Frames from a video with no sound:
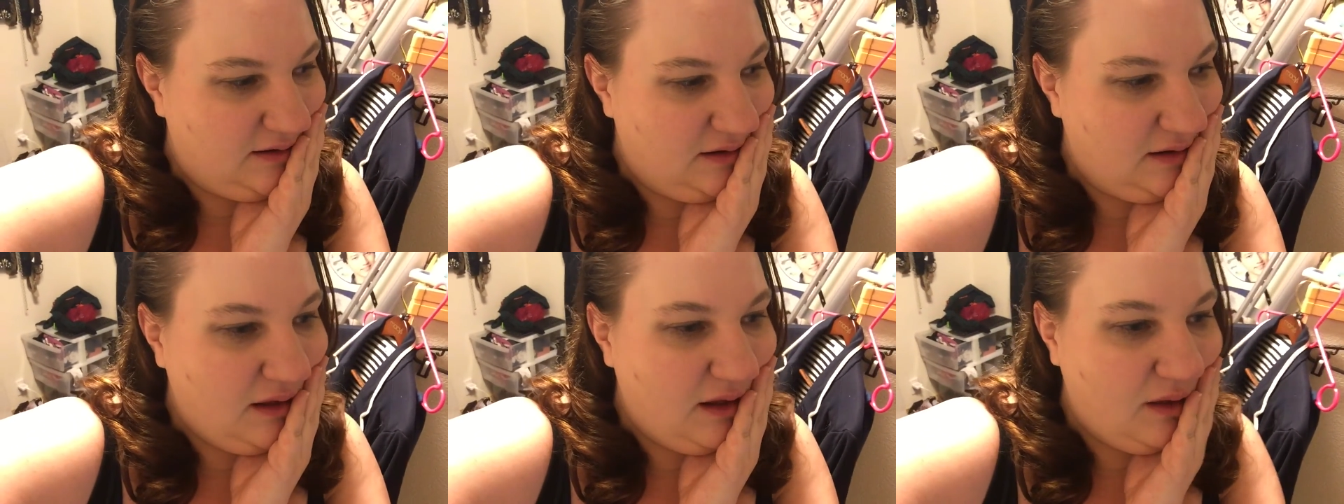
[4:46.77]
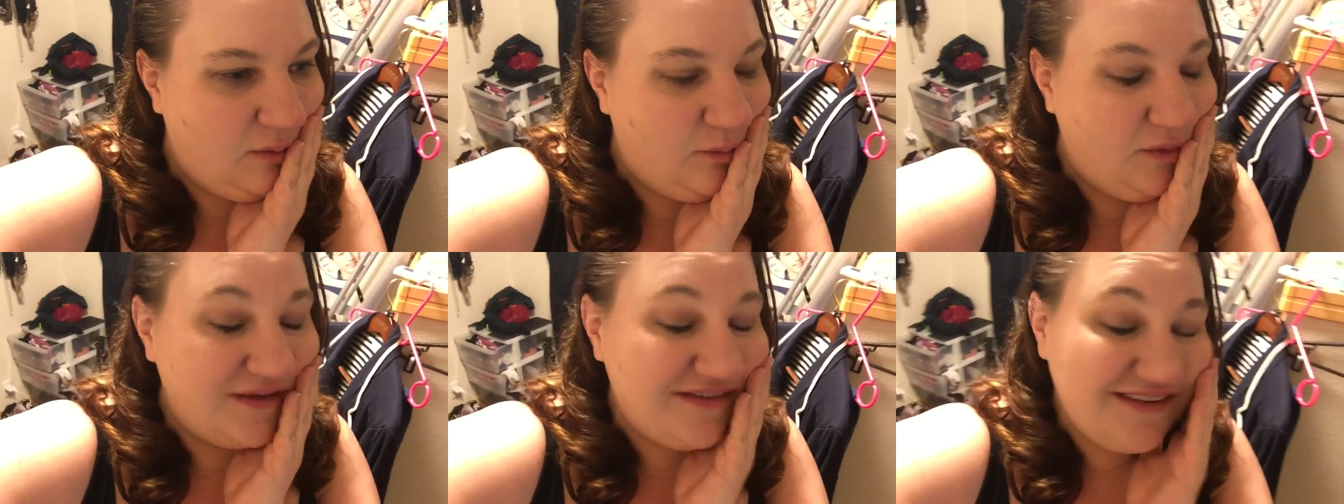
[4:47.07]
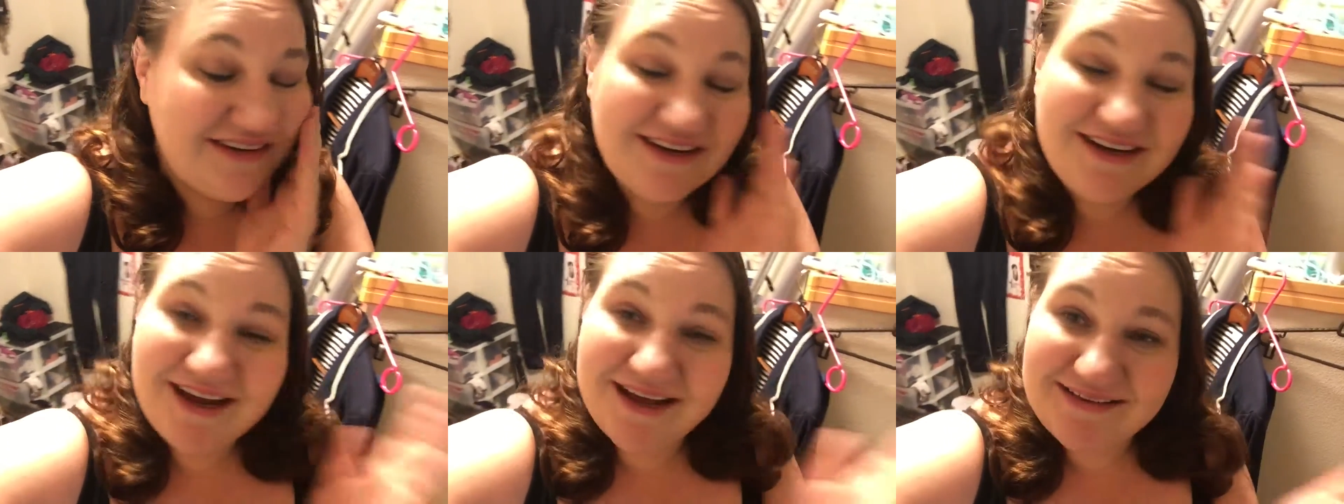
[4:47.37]
Uh, was
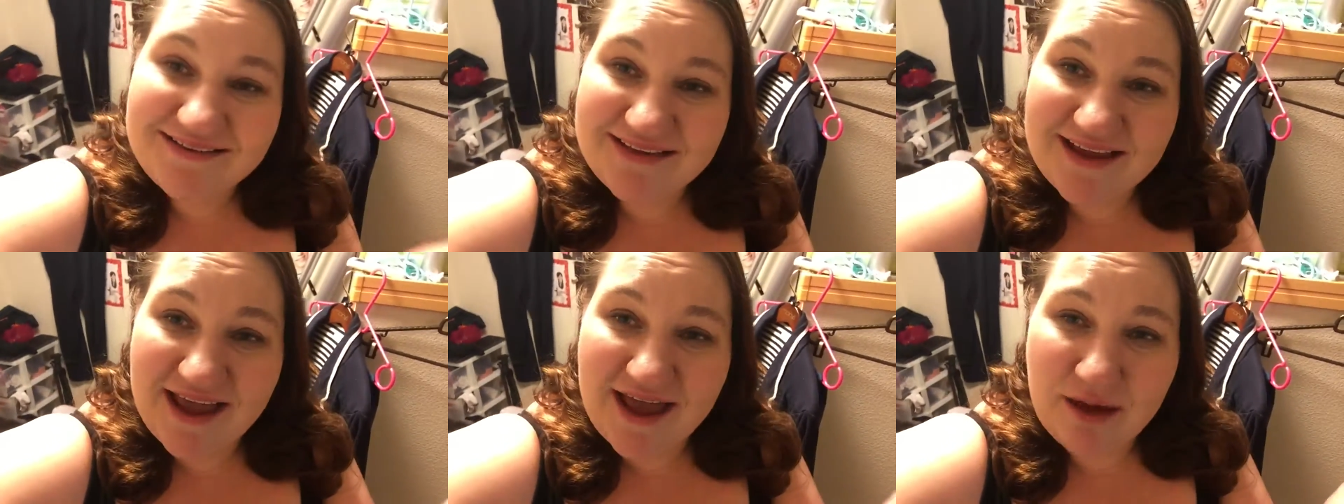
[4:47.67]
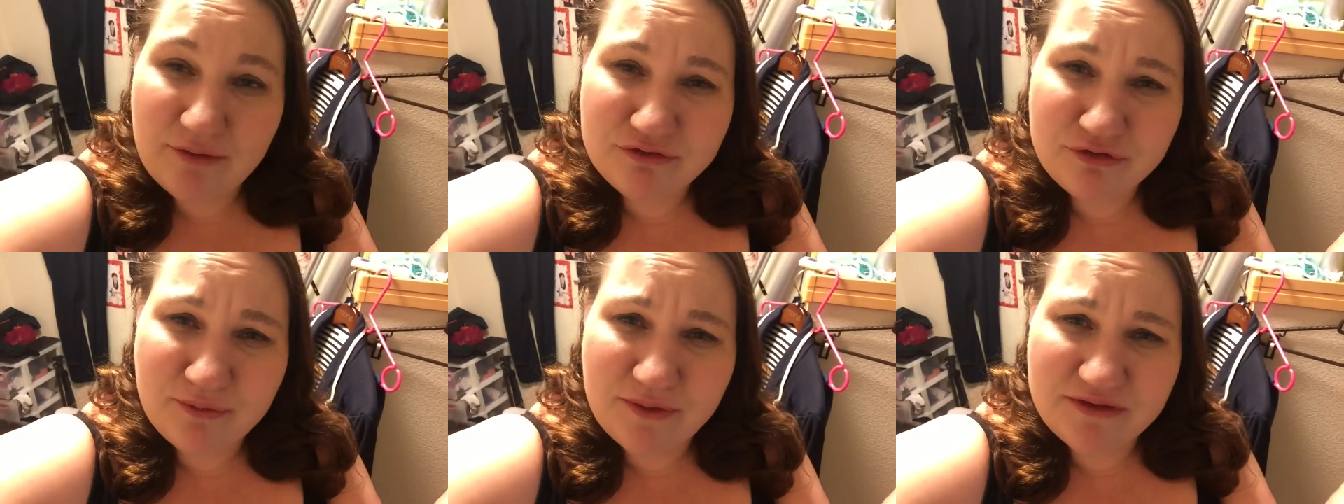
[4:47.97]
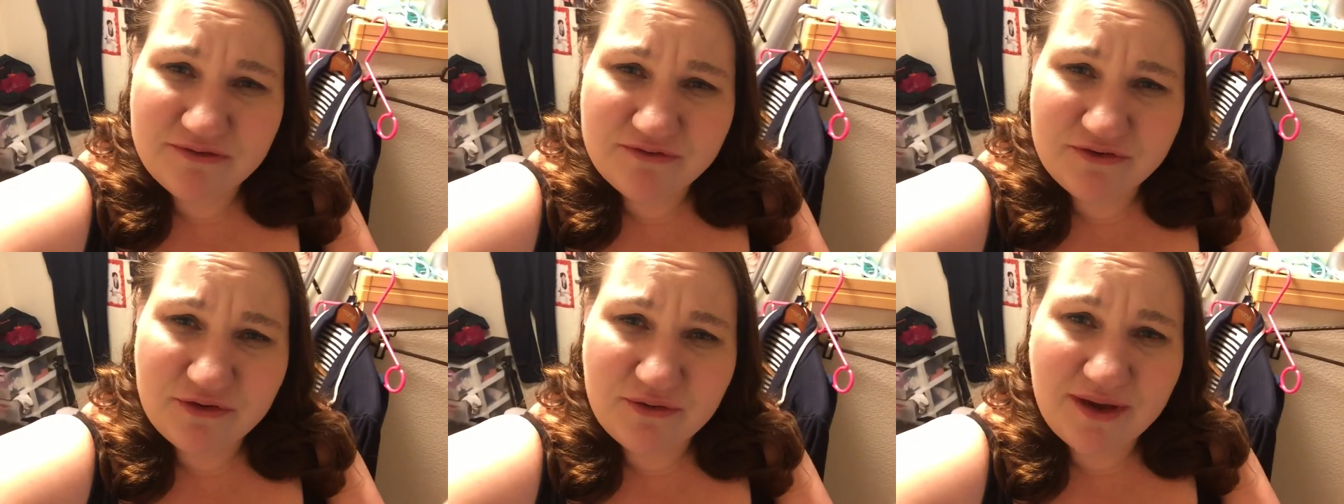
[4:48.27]
it a nice day? How was the
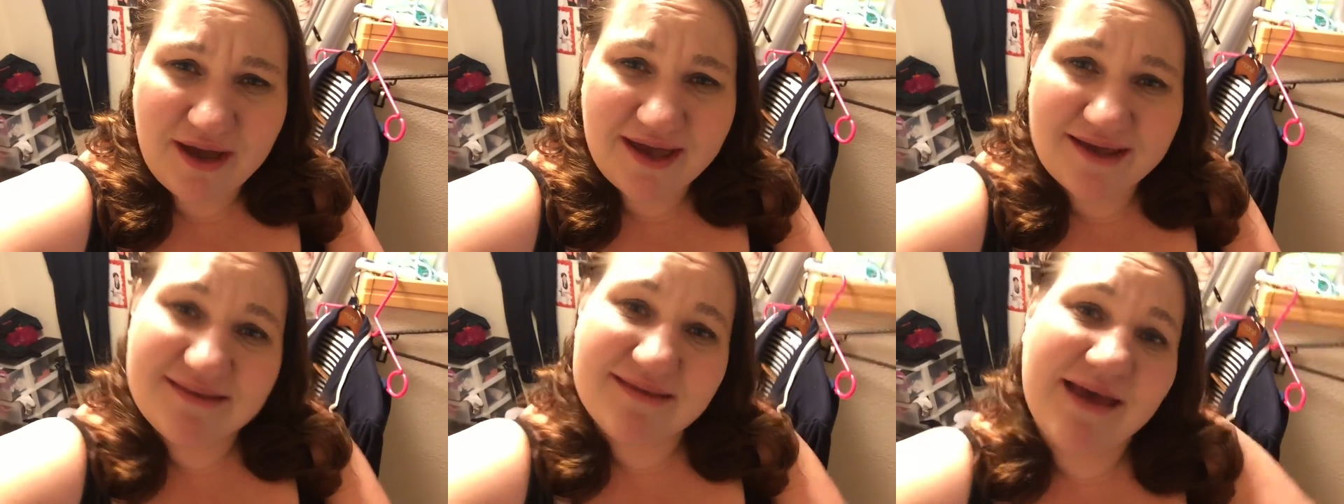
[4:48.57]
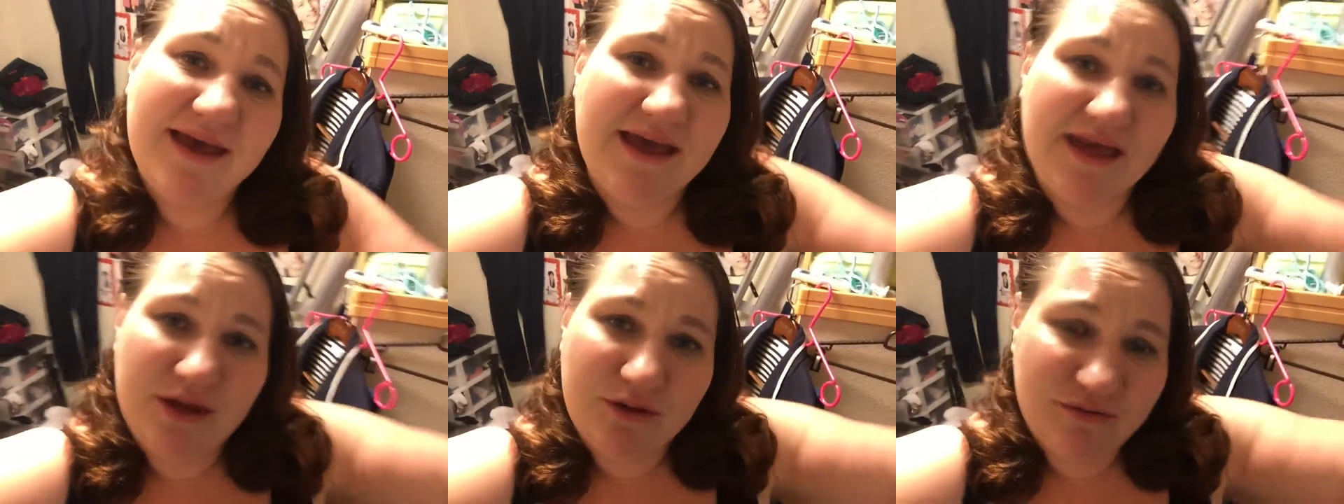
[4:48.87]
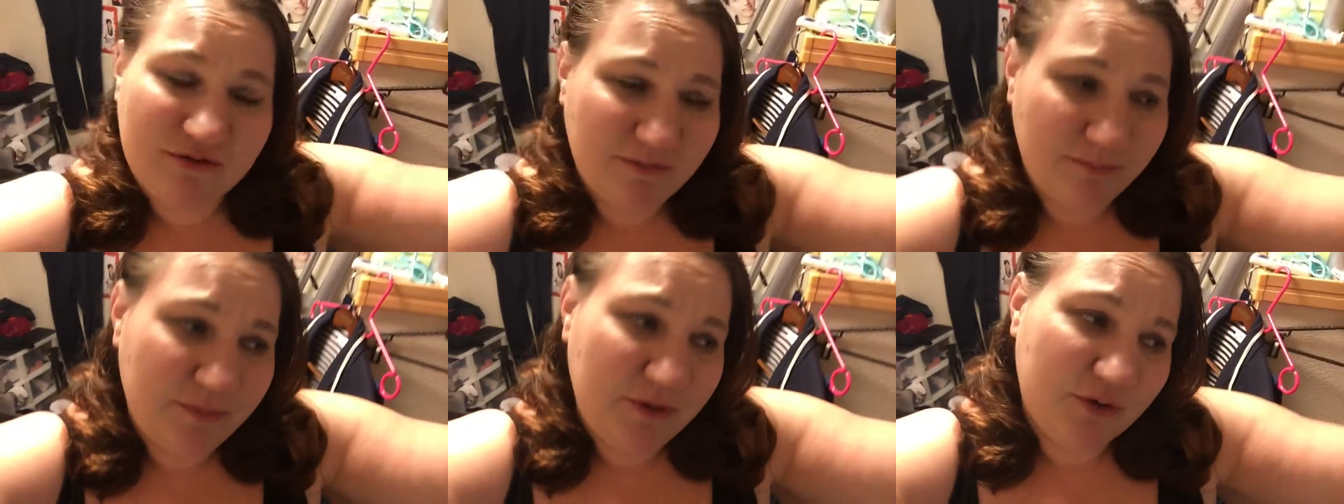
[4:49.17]
weather for you guys? It
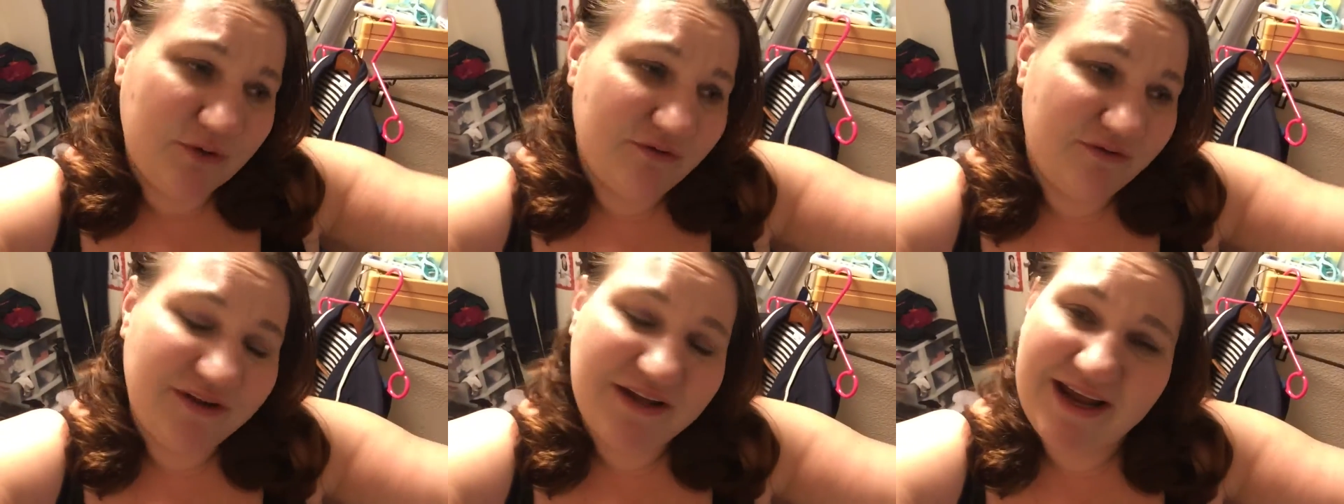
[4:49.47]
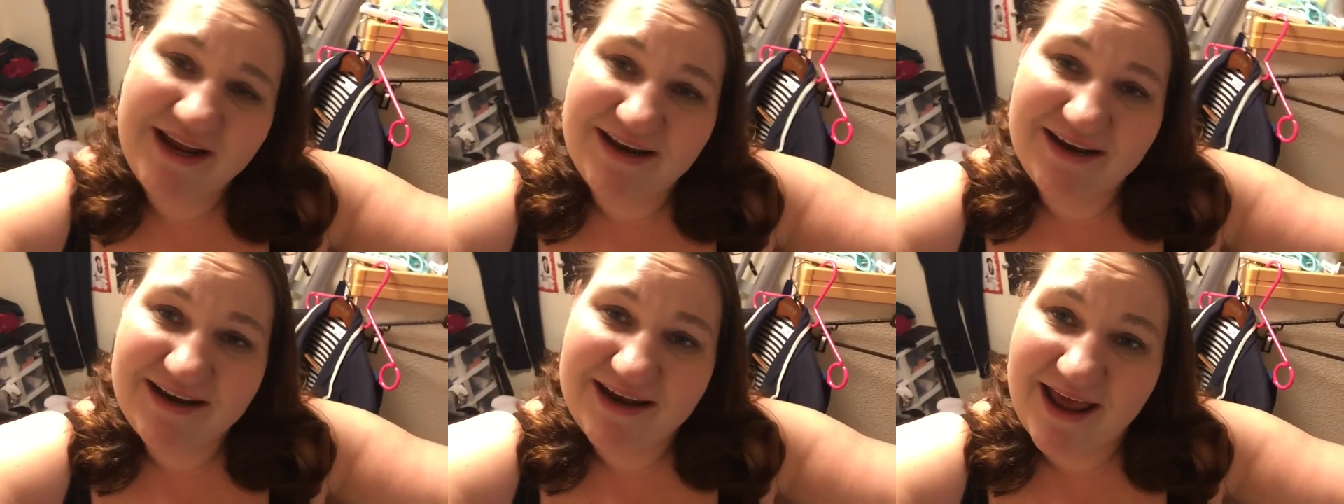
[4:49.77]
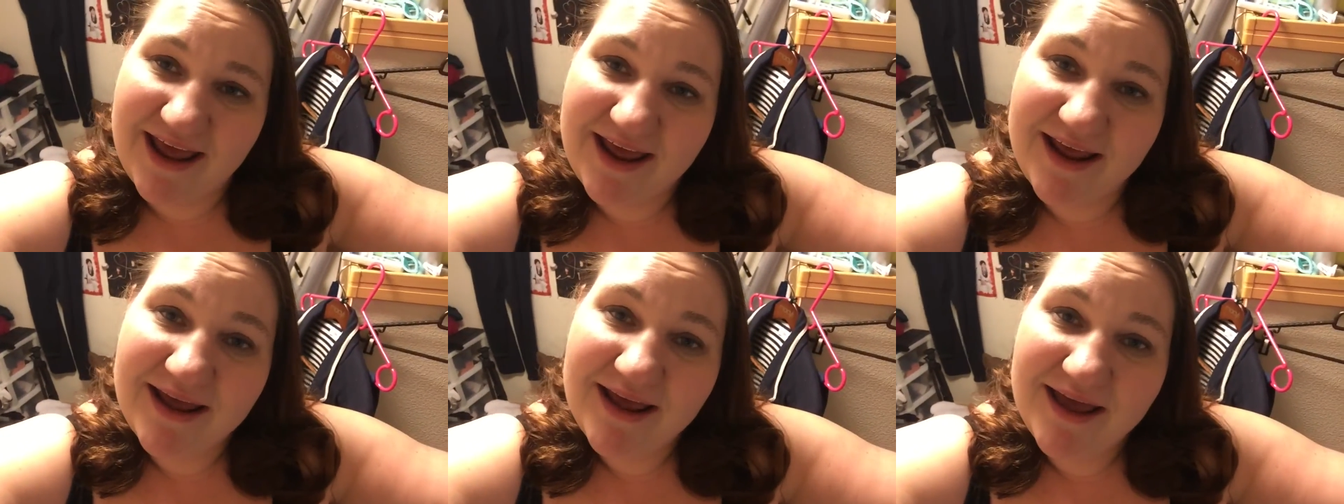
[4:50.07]
was a beautiful day
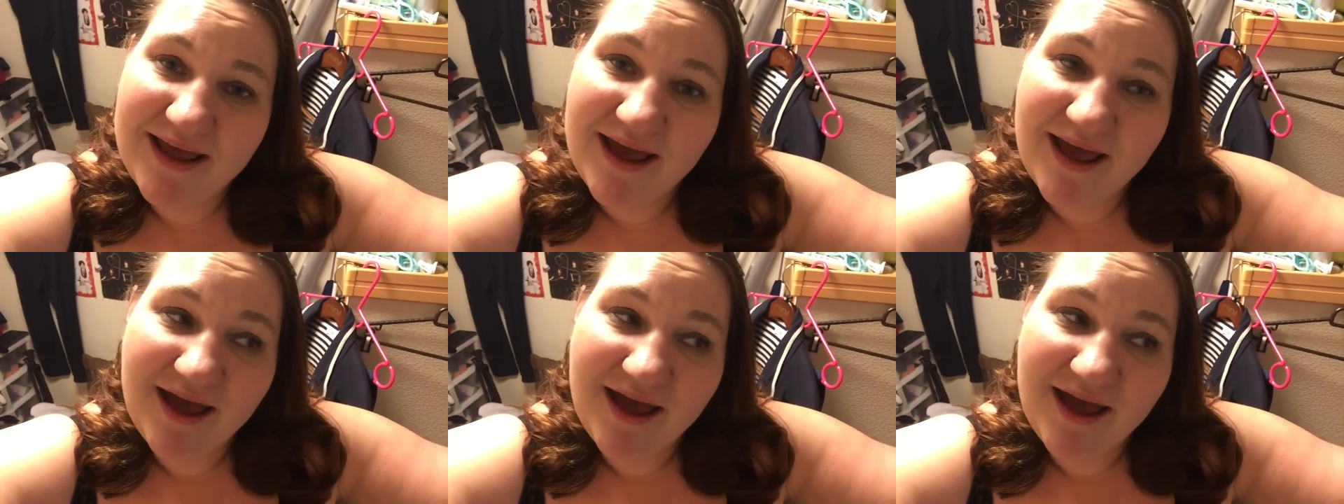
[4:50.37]
today.